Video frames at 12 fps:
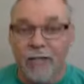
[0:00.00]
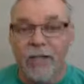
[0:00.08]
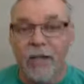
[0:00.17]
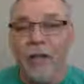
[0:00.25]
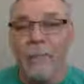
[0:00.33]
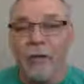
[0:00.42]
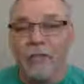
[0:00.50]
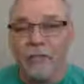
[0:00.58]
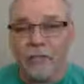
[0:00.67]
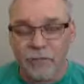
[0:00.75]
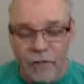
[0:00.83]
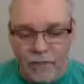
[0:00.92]
another
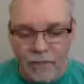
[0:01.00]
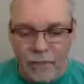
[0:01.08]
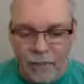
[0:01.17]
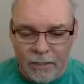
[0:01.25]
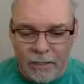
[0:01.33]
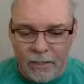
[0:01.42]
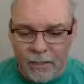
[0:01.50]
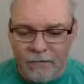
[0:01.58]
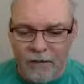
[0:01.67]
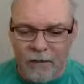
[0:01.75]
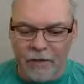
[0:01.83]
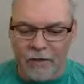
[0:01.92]
MESA study
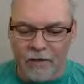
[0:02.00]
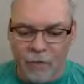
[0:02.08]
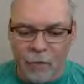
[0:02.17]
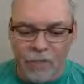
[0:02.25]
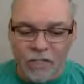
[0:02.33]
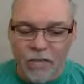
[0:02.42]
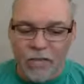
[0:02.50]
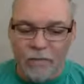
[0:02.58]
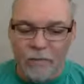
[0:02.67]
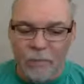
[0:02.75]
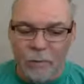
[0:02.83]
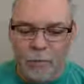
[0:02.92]
found an
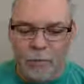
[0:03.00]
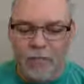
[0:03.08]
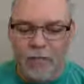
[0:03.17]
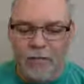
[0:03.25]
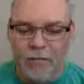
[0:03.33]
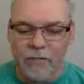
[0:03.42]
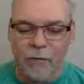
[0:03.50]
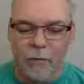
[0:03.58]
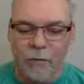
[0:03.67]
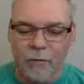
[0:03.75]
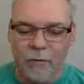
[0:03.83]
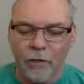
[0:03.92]
association between middle-aged and
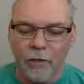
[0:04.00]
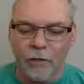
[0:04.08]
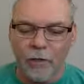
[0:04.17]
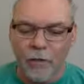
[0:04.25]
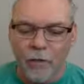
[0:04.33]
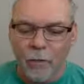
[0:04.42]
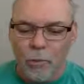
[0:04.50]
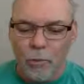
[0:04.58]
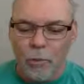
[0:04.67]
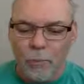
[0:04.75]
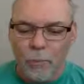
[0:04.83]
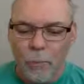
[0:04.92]
older adults
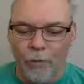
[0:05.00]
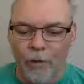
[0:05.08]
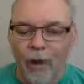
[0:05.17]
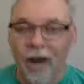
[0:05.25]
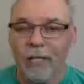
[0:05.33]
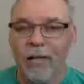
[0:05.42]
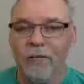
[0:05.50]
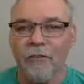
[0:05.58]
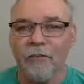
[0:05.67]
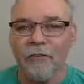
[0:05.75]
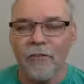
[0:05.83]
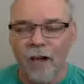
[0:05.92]
who reported high
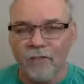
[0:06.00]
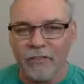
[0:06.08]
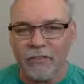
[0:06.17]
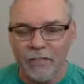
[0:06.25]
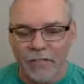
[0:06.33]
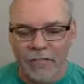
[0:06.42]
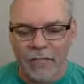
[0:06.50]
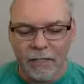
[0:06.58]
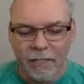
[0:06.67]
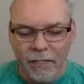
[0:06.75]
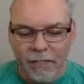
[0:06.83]
levels of hostility